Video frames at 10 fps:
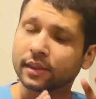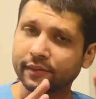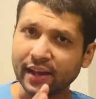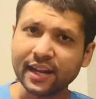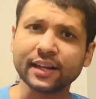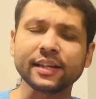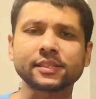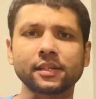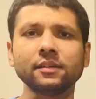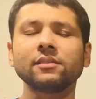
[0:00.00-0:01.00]
The very
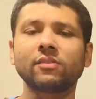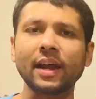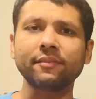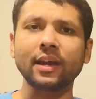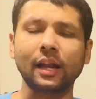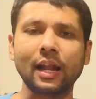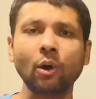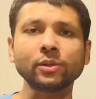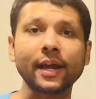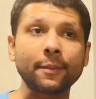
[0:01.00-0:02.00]
reason why we
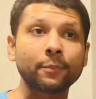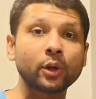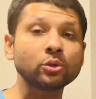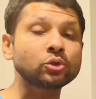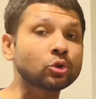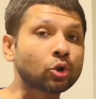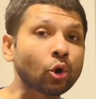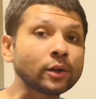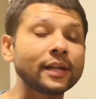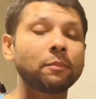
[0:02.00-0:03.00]
allow the embryos to
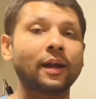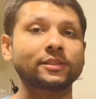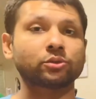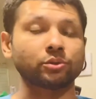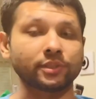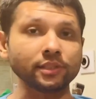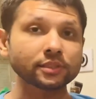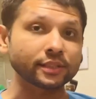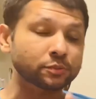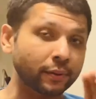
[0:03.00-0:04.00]
grow till
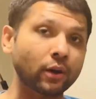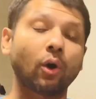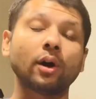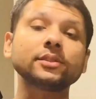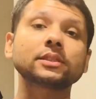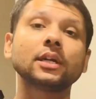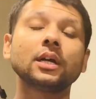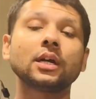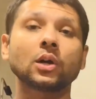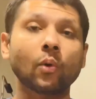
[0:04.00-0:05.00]
blastocyst is because
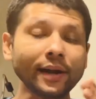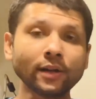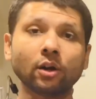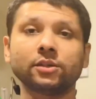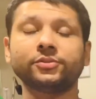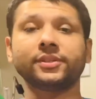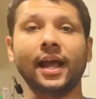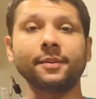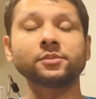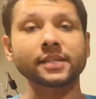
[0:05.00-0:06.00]
quite a lot of
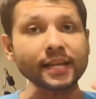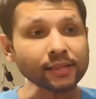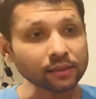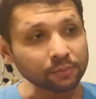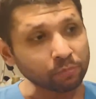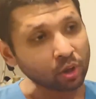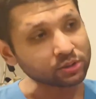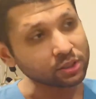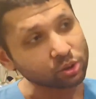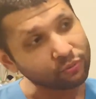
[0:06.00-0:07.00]
times, in the
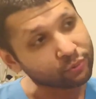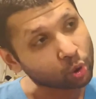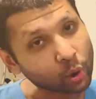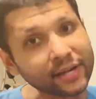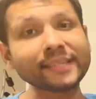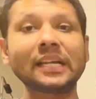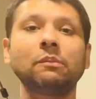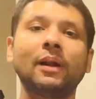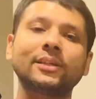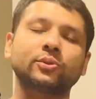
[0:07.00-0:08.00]
process of growing
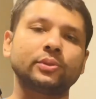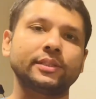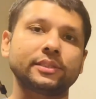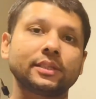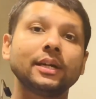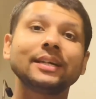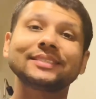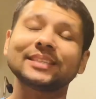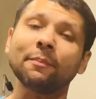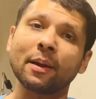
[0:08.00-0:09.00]
till blastocyst,
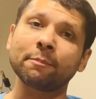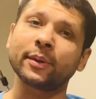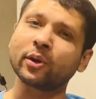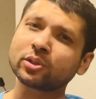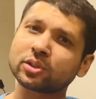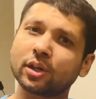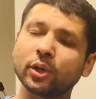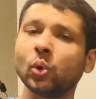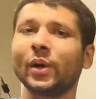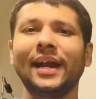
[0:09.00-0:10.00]
some embryos
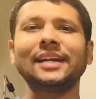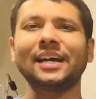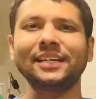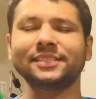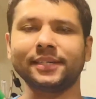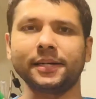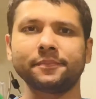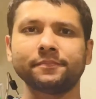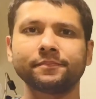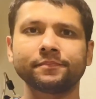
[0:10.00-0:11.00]
do get arrested.
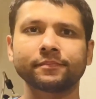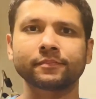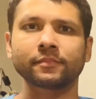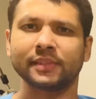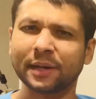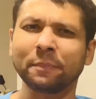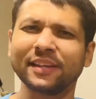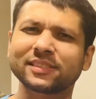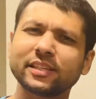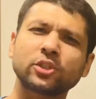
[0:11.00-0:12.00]
That
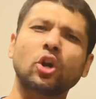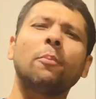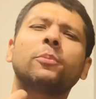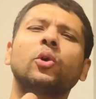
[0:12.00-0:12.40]
means they stop